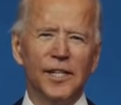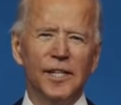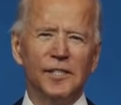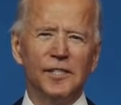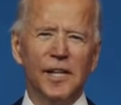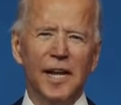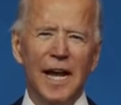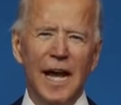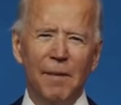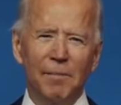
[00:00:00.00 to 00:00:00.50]

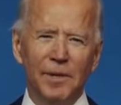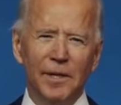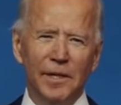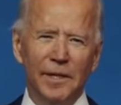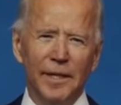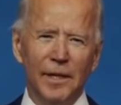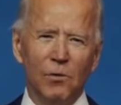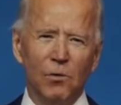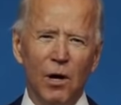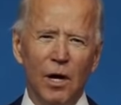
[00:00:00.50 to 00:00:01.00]
She's
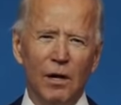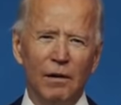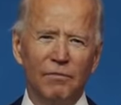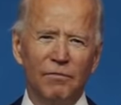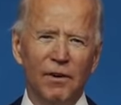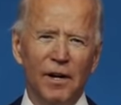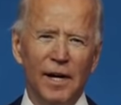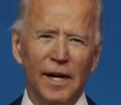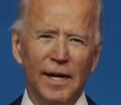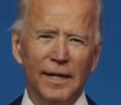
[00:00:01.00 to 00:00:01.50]
eminently
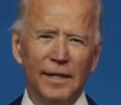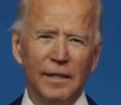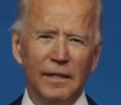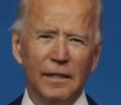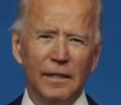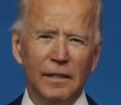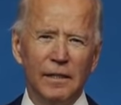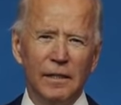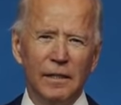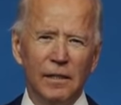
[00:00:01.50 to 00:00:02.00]
qualified.
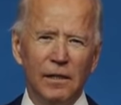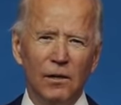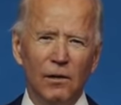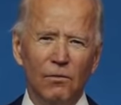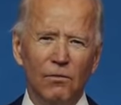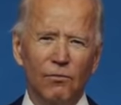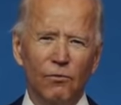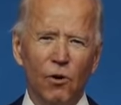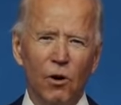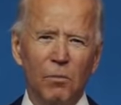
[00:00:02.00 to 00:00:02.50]

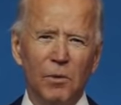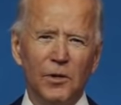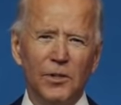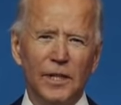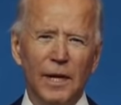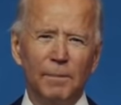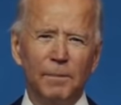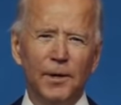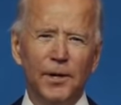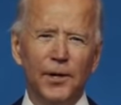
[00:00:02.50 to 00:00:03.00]
Former
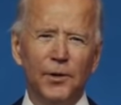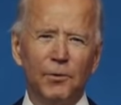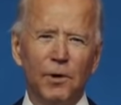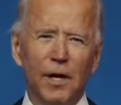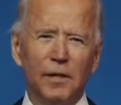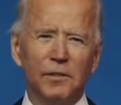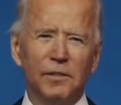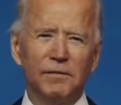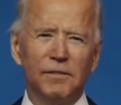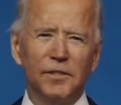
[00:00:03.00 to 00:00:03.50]
deputy
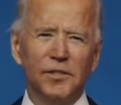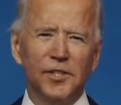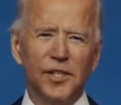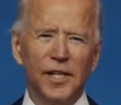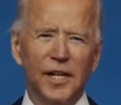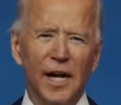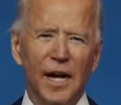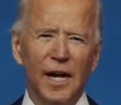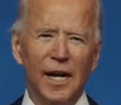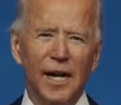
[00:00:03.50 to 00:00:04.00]
director of the
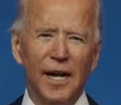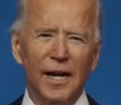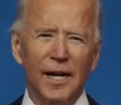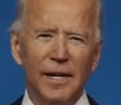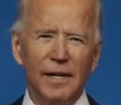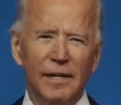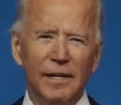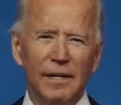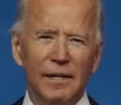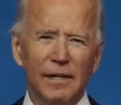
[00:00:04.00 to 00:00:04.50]

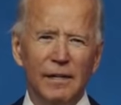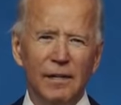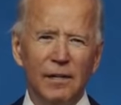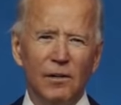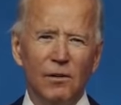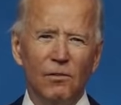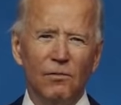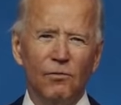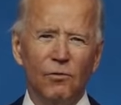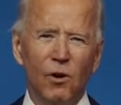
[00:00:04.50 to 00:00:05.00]
CIA,
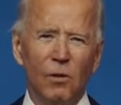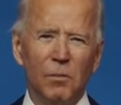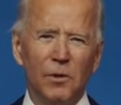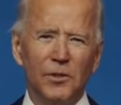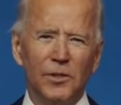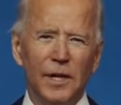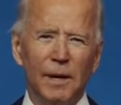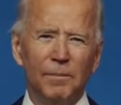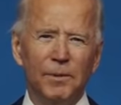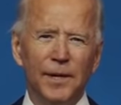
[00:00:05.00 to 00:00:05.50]

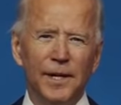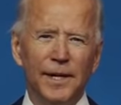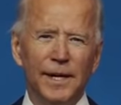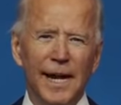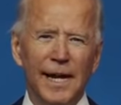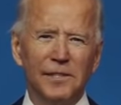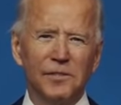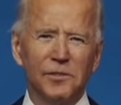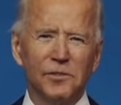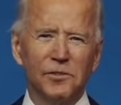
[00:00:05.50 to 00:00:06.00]
former deputy
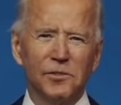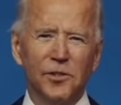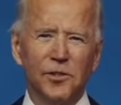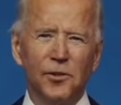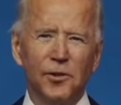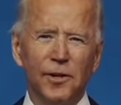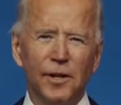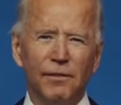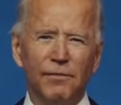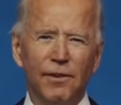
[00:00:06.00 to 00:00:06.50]
national
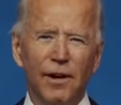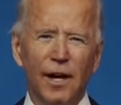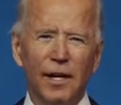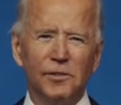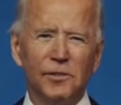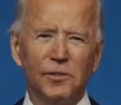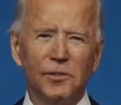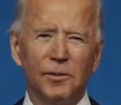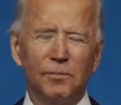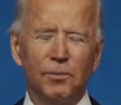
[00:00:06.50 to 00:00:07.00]
security
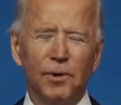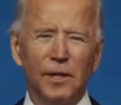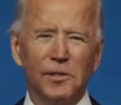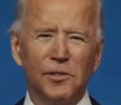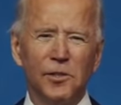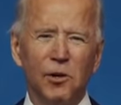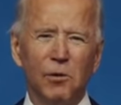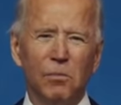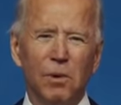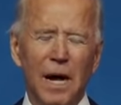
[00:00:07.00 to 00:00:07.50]
advisor to
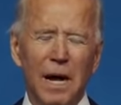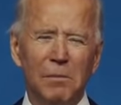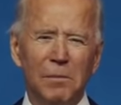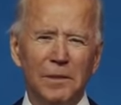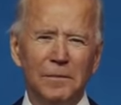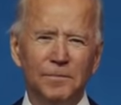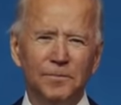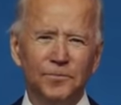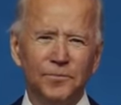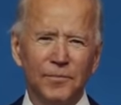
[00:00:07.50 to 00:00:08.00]
President
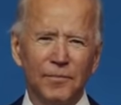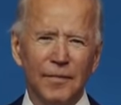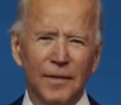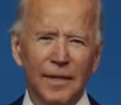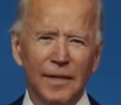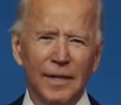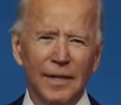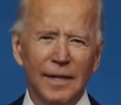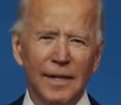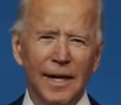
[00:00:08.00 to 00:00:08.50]
Obama,
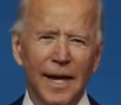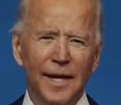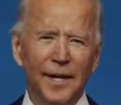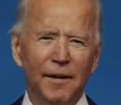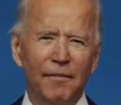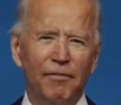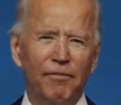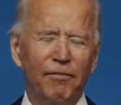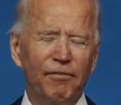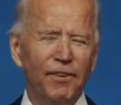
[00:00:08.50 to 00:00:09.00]

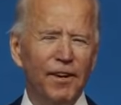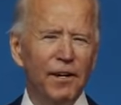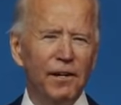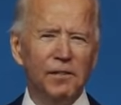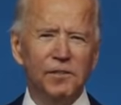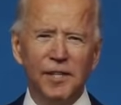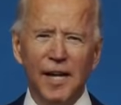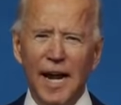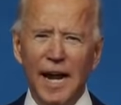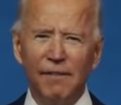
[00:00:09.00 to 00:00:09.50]
and a
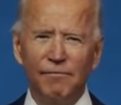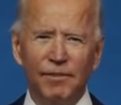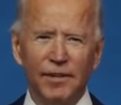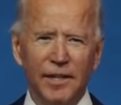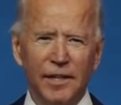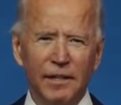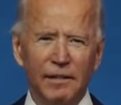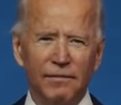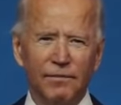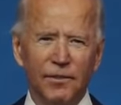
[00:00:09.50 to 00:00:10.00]
fierce
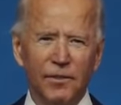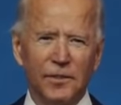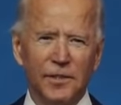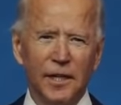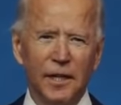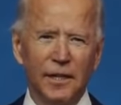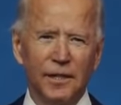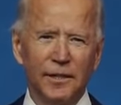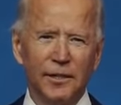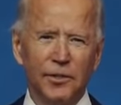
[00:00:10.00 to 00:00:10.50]
advocate for
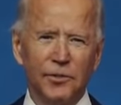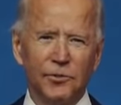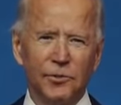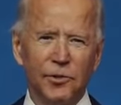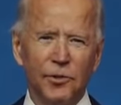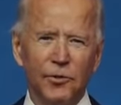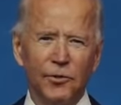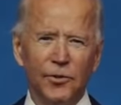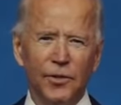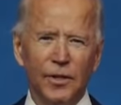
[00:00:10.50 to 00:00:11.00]
telling the
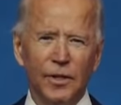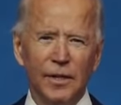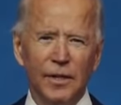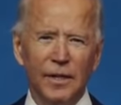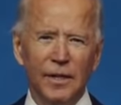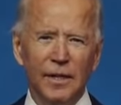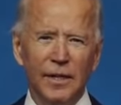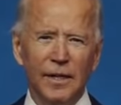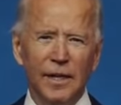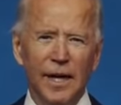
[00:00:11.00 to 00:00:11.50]
truth
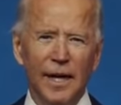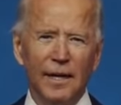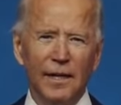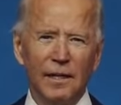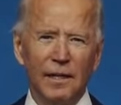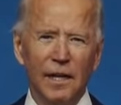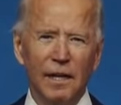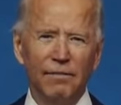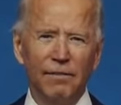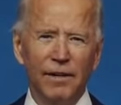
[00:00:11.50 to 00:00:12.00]

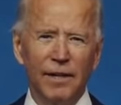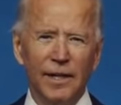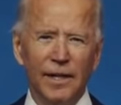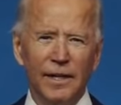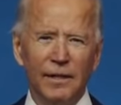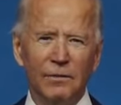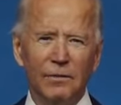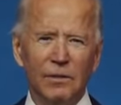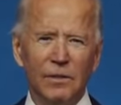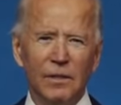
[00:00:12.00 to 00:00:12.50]
and
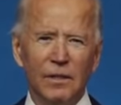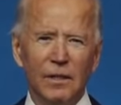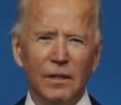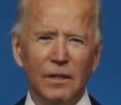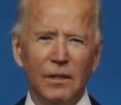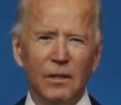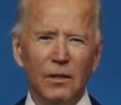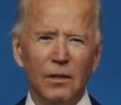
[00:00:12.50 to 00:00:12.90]
leveling